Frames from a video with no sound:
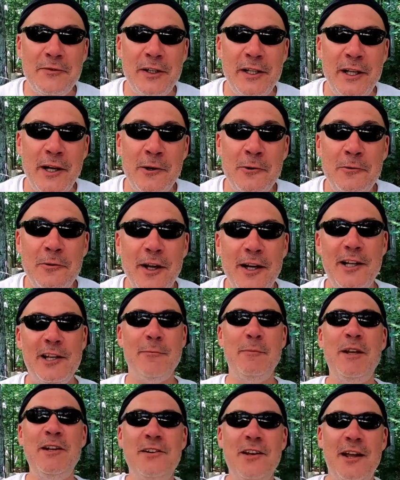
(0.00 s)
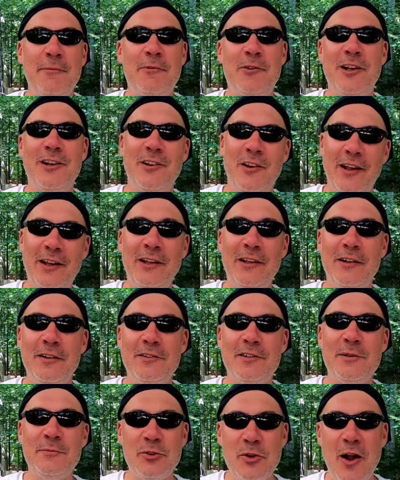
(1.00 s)
video. And in the meantime, click like,
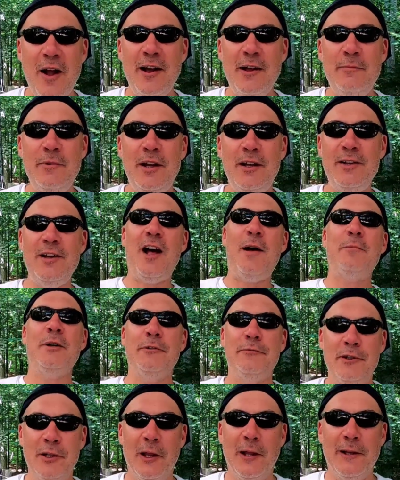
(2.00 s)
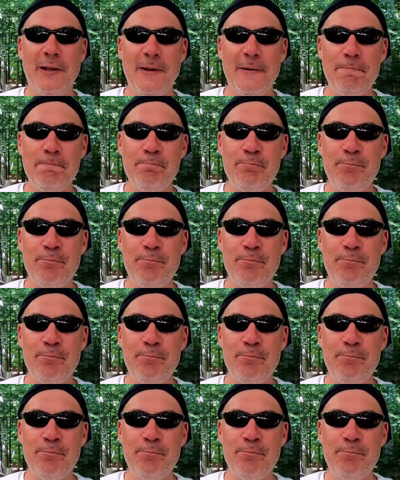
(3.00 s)
subscribe, and comment if you'd like.